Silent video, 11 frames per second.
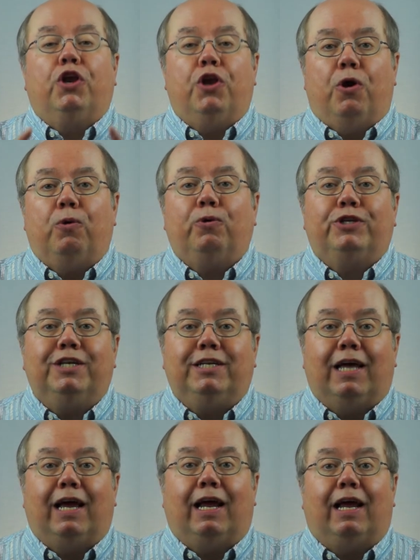Know
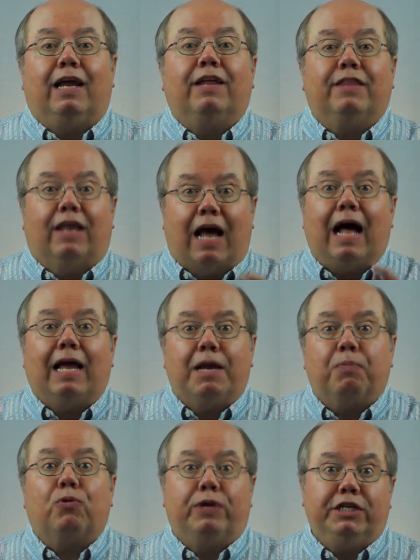today that I
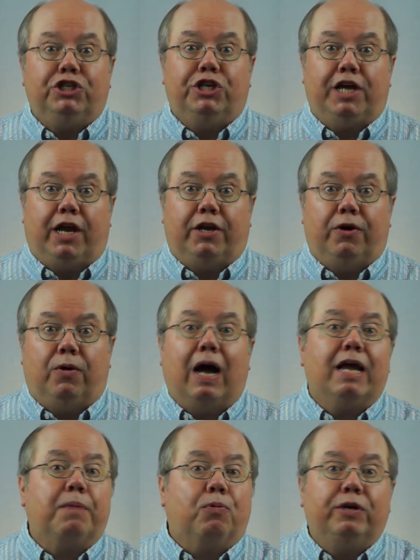appreciate you. I
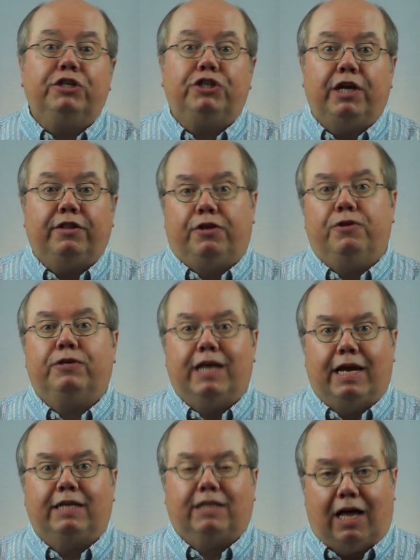appreciate that you
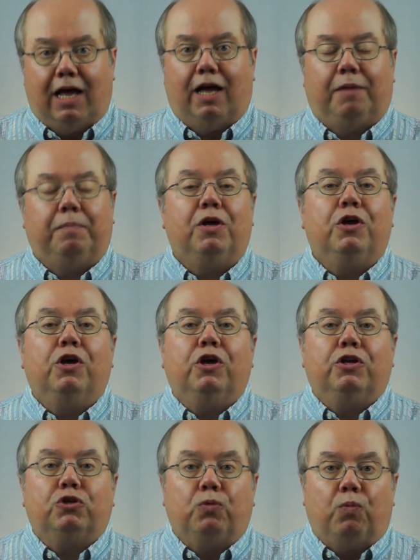take time
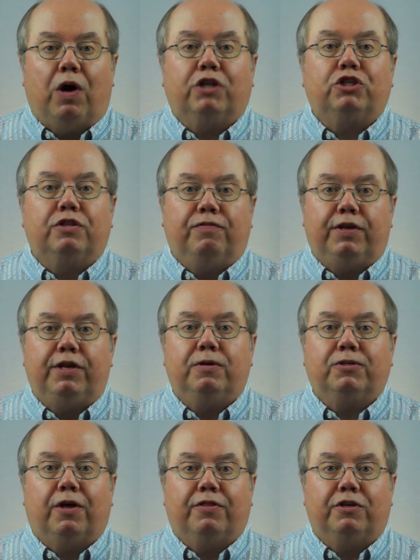to watch the
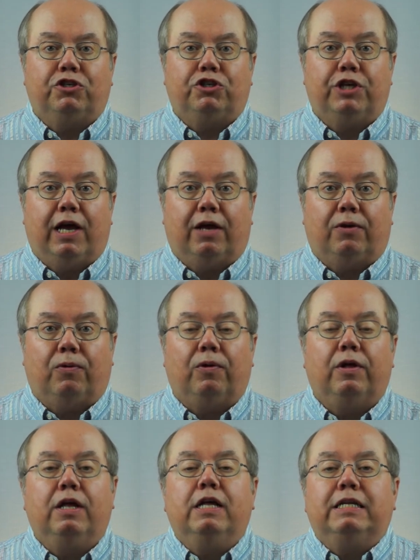videos on this channel,
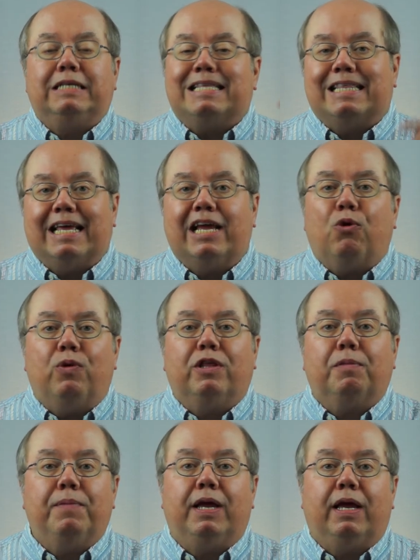to think
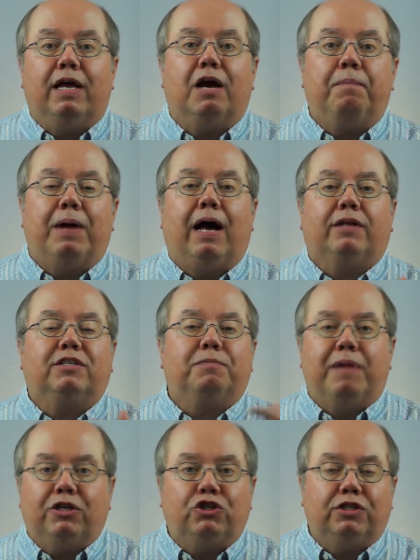with me about
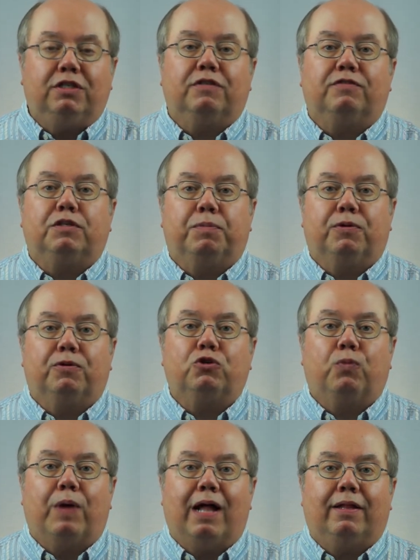dimensions of
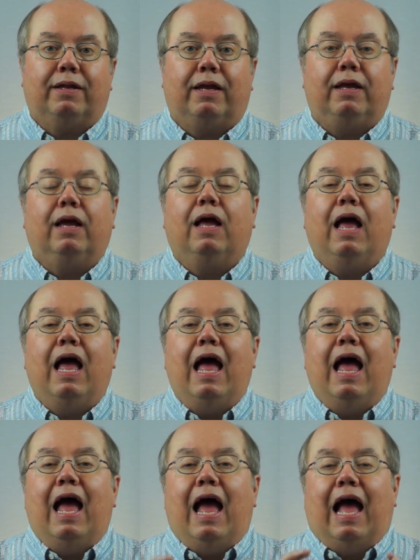spirituality,
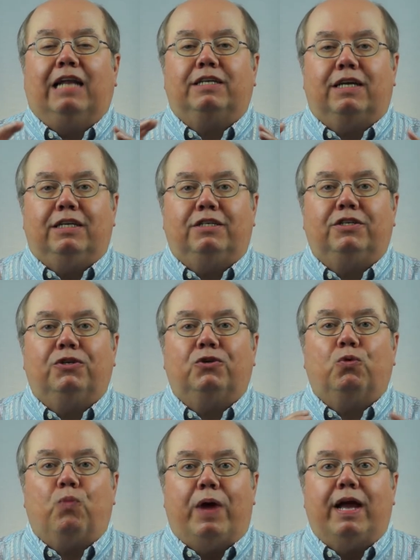and to
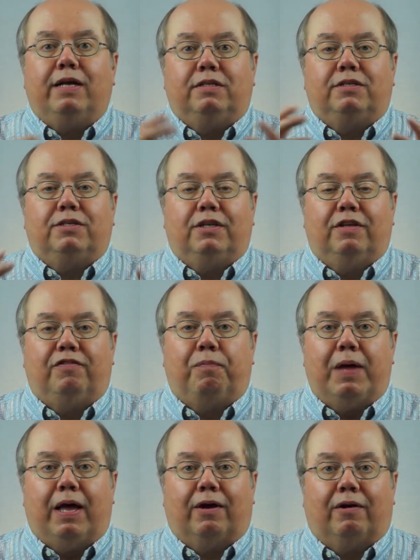consider ways to live
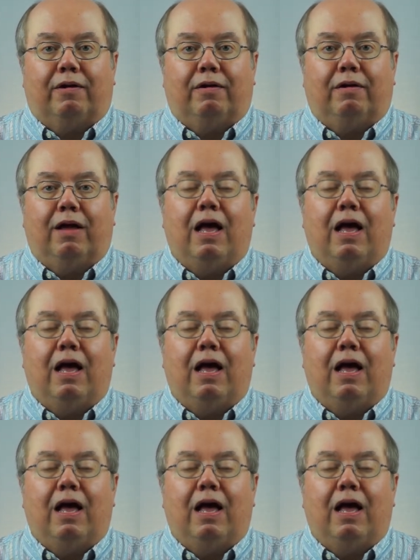better.